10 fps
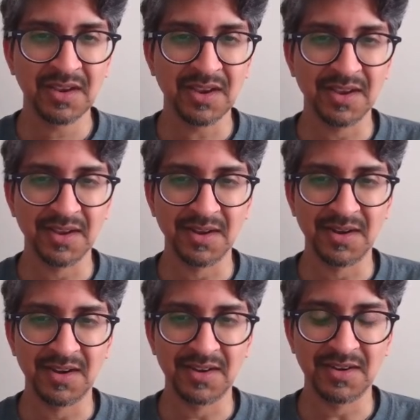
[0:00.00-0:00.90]

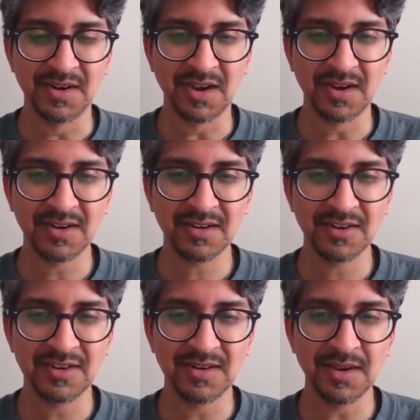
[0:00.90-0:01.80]
I did not
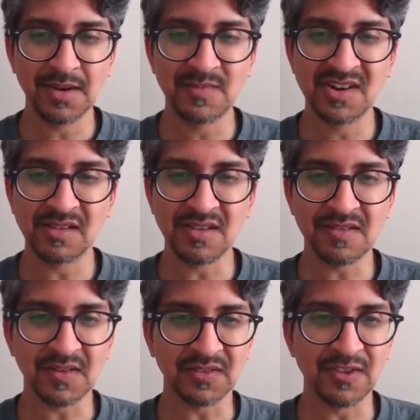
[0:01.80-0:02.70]
immediately
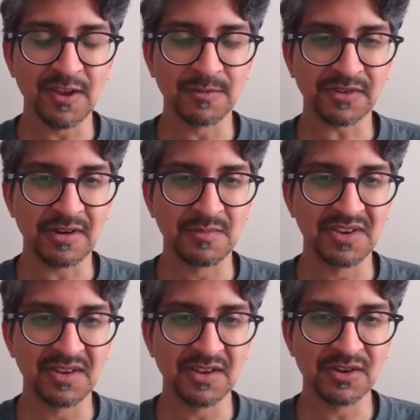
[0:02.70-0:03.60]
think that was going to be
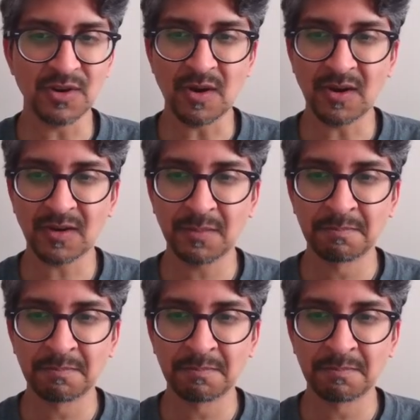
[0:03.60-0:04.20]
a dog.